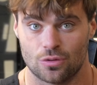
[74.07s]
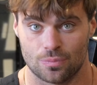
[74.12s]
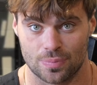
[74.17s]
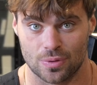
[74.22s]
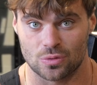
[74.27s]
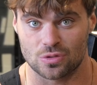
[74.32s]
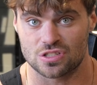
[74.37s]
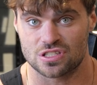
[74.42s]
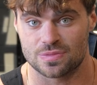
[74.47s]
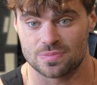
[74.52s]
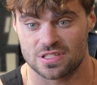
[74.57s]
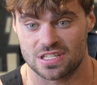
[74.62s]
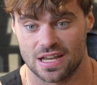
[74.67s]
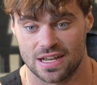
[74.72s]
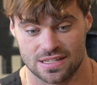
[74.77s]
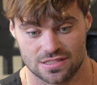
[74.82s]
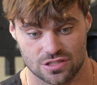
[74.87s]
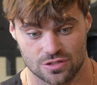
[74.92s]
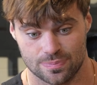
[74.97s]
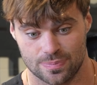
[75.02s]
building some
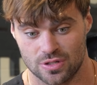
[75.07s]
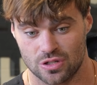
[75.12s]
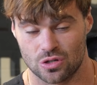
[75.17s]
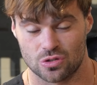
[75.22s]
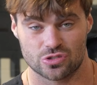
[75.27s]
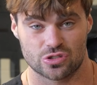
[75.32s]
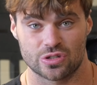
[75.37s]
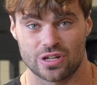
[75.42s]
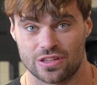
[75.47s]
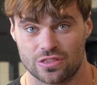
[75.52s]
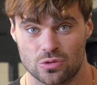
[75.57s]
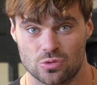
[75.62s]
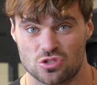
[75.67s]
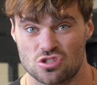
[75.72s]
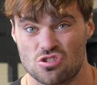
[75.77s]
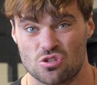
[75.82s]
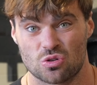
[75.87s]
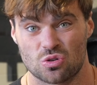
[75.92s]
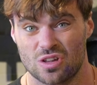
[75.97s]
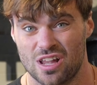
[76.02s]
size, but you also got those
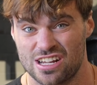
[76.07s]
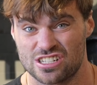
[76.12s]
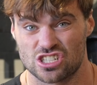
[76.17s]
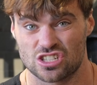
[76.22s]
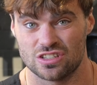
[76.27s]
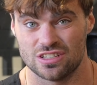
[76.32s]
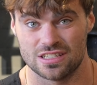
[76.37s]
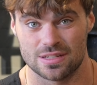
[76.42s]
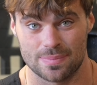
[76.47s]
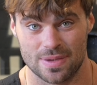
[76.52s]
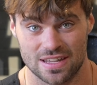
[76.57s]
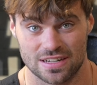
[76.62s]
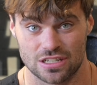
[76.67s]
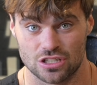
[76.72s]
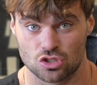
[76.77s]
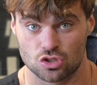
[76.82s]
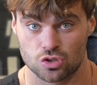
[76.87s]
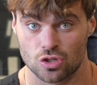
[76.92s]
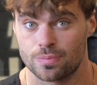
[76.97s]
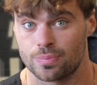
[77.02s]
neurologically
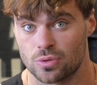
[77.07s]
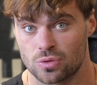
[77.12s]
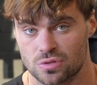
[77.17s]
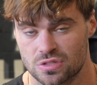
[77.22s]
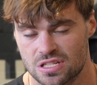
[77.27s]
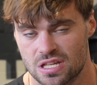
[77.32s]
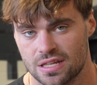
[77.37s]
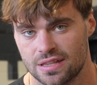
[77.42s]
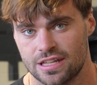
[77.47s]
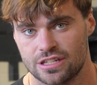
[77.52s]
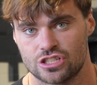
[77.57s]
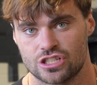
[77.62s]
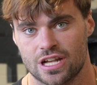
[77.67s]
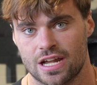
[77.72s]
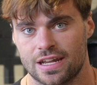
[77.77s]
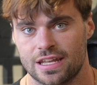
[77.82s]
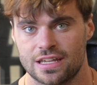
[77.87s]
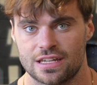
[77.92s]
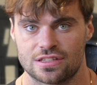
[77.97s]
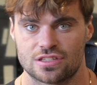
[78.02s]
demanding triples that you
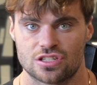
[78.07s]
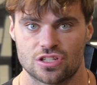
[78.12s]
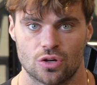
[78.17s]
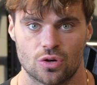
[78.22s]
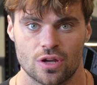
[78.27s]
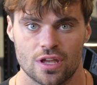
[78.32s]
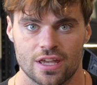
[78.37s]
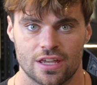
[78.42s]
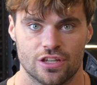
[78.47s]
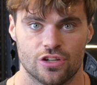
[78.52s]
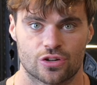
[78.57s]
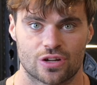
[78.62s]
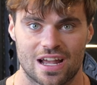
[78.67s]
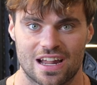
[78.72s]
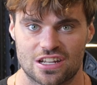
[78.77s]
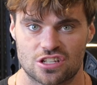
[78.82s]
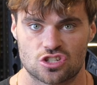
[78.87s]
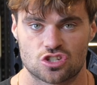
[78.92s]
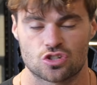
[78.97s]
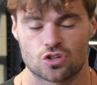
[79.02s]
got to hit. So you're
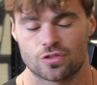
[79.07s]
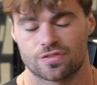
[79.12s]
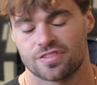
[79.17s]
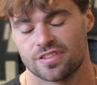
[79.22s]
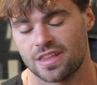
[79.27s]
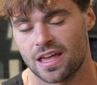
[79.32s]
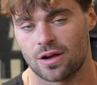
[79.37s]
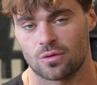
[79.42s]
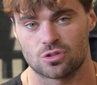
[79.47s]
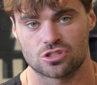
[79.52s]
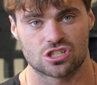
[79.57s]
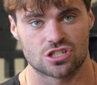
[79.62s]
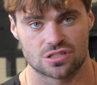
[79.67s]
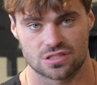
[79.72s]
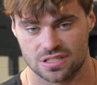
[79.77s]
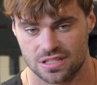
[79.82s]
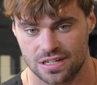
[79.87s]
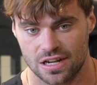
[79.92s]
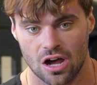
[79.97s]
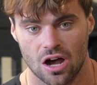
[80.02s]
kind of surfing that, which
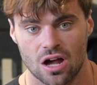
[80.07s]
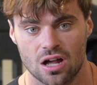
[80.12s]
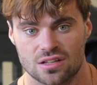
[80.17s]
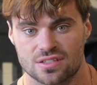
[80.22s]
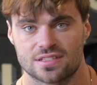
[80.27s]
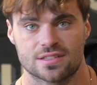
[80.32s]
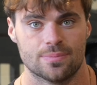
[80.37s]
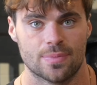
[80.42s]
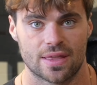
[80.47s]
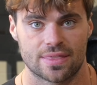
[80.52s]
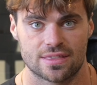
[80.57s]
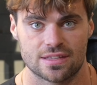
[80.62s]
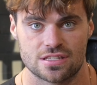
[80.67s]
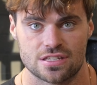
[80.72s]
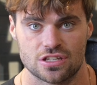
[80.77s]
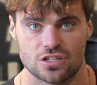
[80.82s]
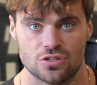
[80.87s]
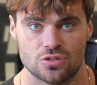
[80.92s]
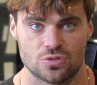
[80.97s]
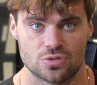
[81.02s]
is an awesome method
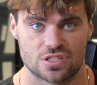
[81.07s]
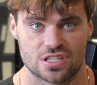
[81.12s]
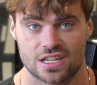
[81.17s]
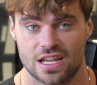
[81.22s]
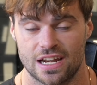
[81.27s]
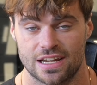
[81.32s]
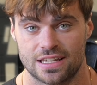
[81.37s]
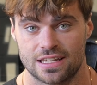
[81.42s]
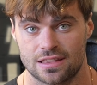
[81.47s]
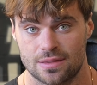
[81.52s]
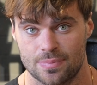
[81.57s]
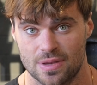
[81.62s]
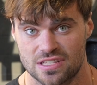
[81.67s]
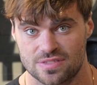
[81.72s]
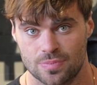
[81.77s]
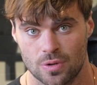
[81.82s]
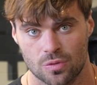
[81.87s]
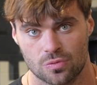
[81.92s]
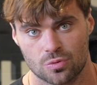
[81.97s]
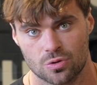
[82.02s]
to use to kind of get the
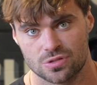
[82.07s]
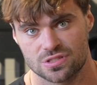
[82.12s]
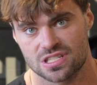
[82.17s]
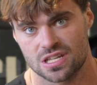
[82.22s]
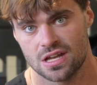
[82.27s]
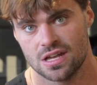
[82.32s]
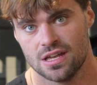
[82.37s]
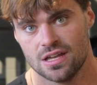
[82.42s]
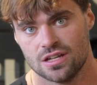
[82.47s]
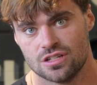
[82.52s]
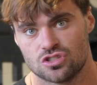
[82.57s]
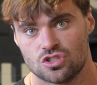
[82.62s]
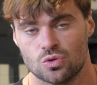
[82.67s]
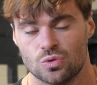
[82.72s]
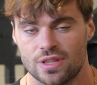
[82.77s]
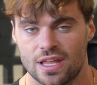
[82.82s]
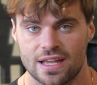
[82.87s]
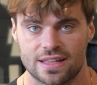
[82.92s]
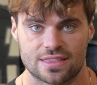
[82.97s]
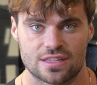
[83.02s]
best of both worlds.
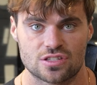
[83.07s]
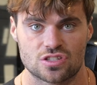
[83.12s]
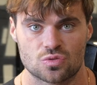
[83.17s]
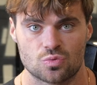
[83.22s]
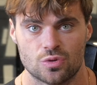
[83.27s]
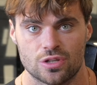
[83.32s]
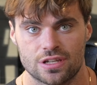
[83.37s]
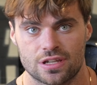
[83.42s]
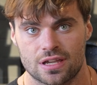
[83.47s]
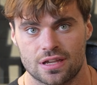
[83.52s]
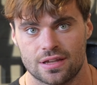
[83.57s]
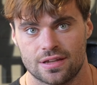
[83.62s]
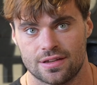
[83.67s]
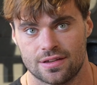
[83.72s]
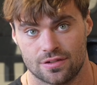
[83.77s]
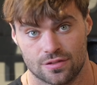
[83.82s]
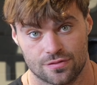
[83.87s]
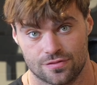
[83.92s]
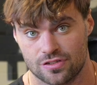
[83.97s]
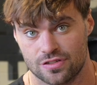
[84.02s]
Doing that this week
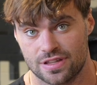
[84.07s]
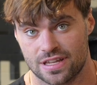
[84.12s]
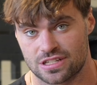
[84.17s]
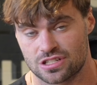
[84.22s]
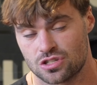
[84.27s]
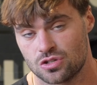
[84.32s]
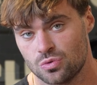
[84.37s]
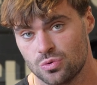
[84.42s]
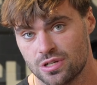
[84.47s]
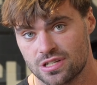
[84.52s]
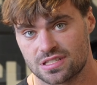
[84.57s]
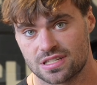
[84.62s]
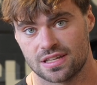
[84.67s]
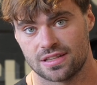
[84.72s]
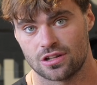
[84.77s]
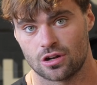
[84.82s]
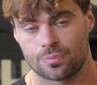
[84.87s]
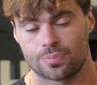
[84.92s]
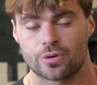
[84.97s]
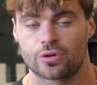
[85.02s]
and for the next 2 weeks,
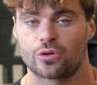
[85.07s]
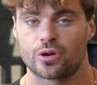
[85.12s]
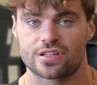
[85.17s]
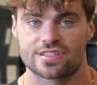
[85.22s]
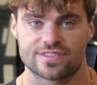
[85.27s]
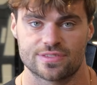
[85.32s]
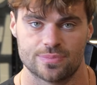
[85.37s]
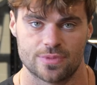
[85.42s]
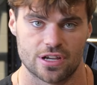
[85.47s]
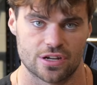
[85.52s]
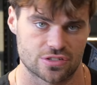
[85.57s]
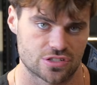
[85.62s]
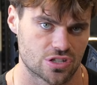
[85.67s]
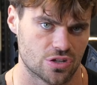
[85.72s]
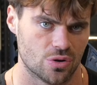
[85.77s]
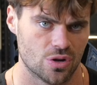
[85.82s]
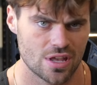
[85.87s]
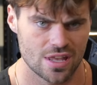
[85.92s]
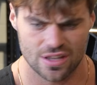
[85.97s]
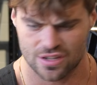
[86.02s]
and I'll progress from there.
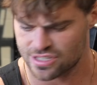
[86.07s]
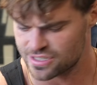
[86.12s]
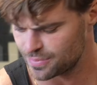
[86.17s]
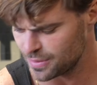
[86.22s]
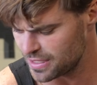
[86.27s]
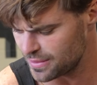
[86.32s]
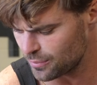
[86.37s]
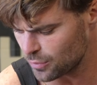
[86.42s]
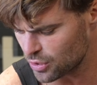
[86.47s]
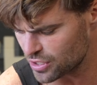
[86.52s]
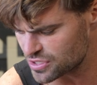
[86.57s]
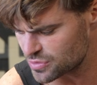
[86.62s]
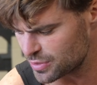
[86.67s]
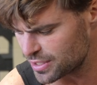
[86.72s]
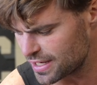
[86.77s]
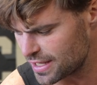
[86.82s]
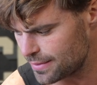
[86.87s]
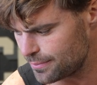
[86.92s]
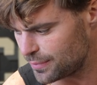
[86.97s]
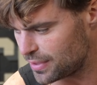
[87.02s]
So explain it more as we
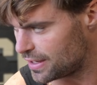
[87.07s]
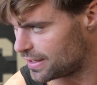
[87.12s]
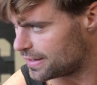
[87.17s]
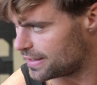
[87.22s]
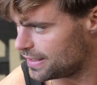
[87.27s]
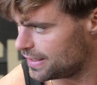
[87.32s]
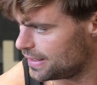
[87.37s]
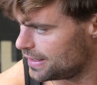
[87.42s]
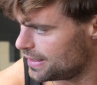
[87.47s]
get in, but